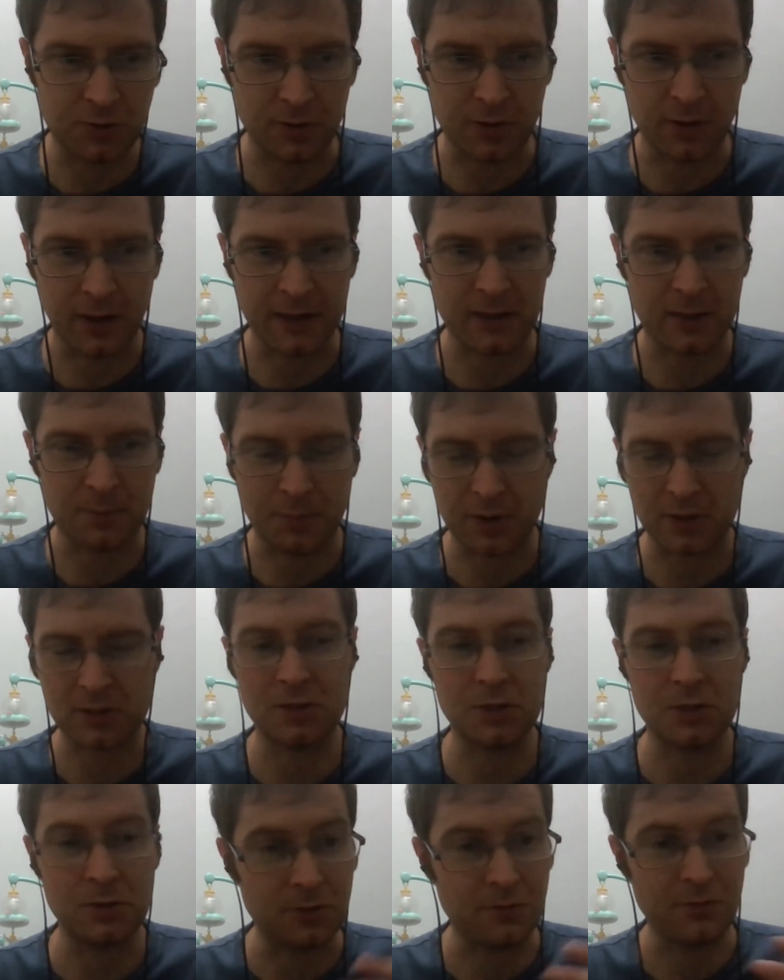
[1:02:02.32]
the
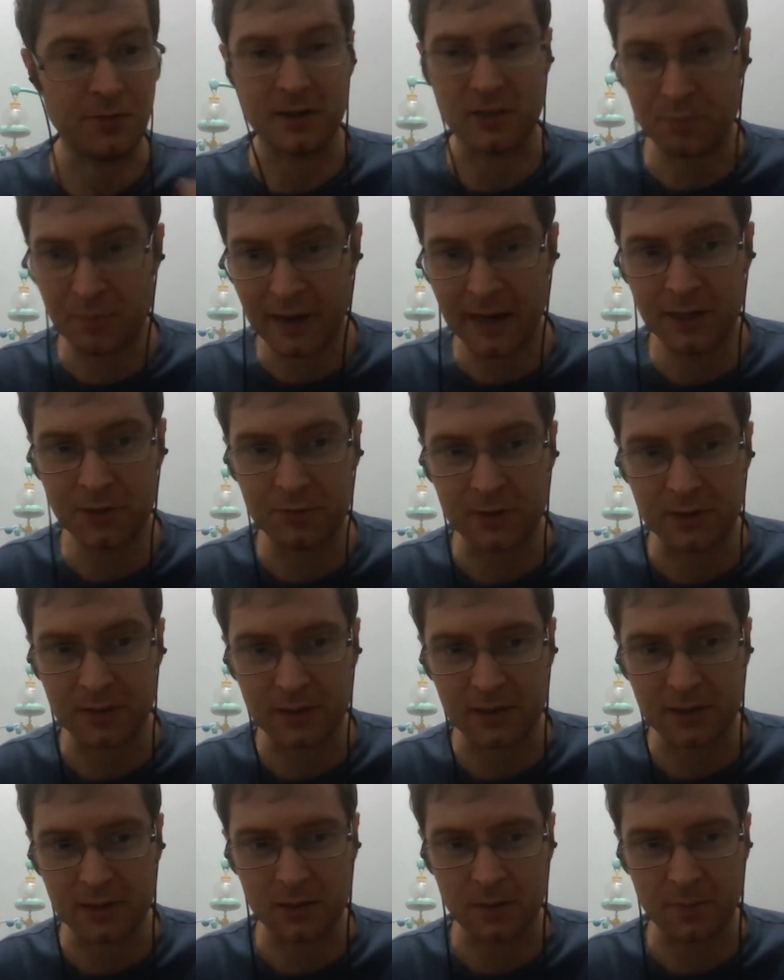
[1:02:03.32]
person who defends
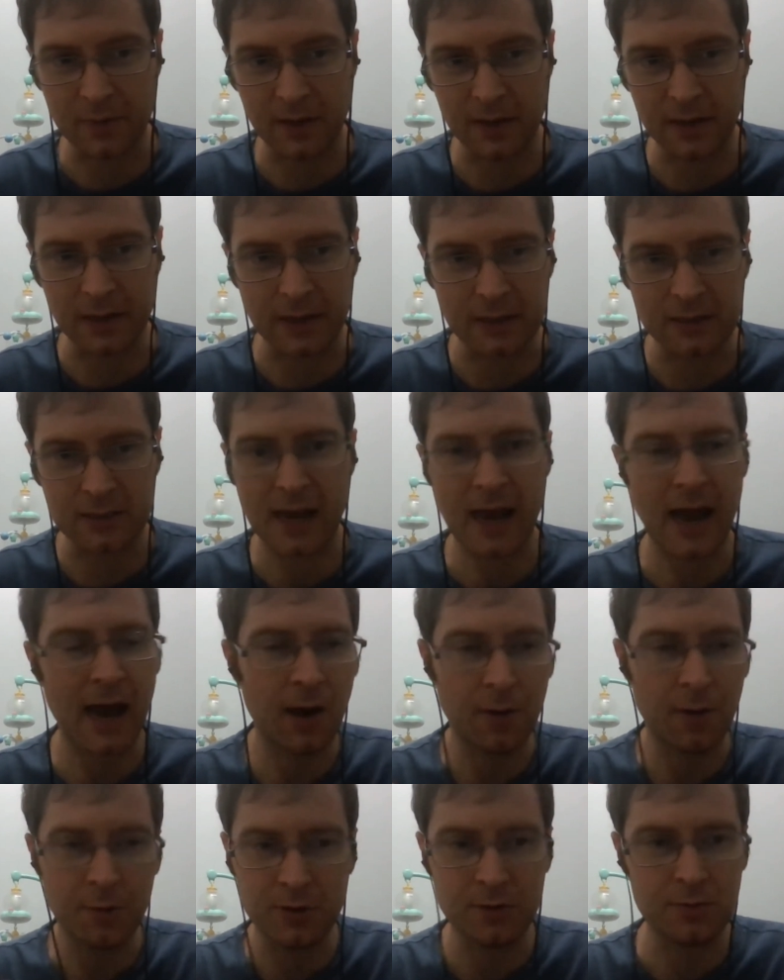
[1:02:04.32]
patriotism is
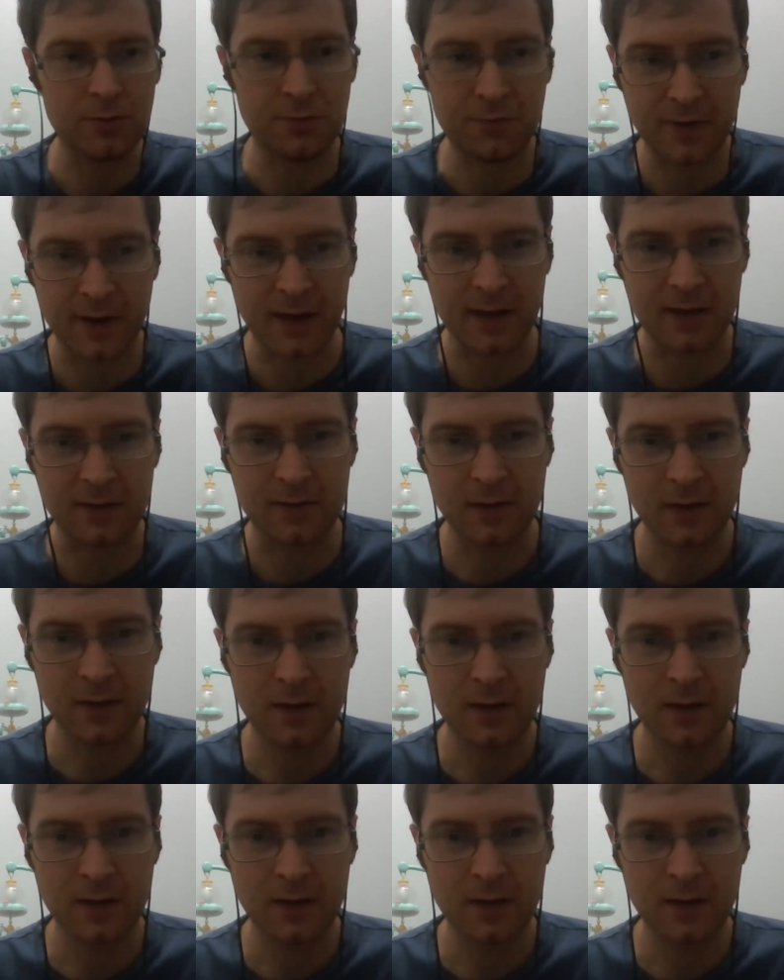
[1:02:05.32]
how do you defend,